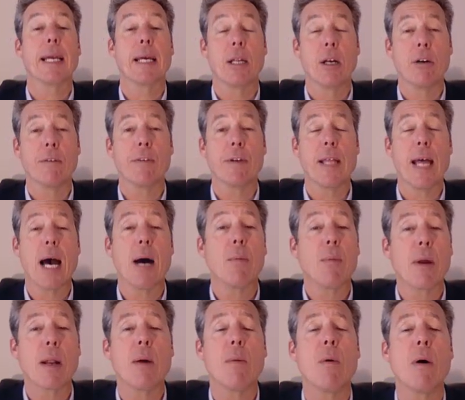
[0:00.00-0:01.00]
I'm going to get over
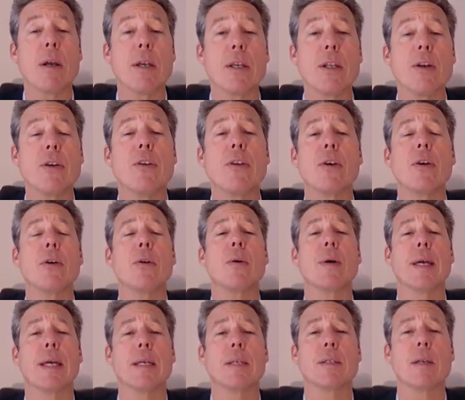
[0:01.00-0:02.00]
that. What I want you to
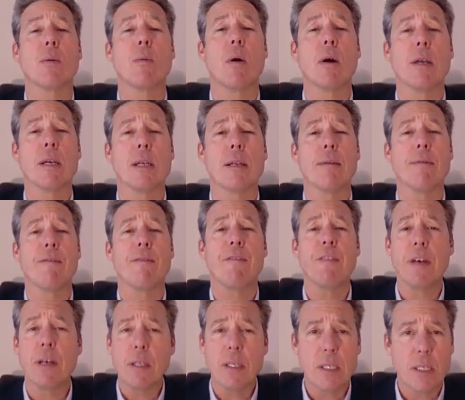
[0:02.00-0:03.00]
do is I want you
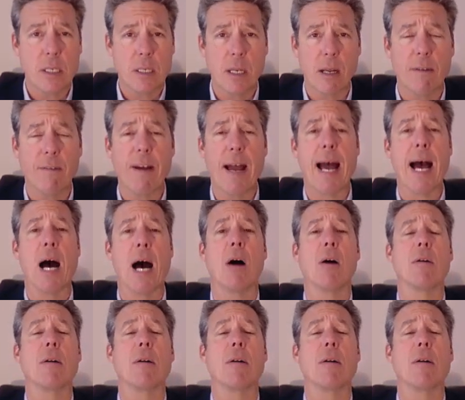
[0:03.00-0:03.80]
to fill this stuff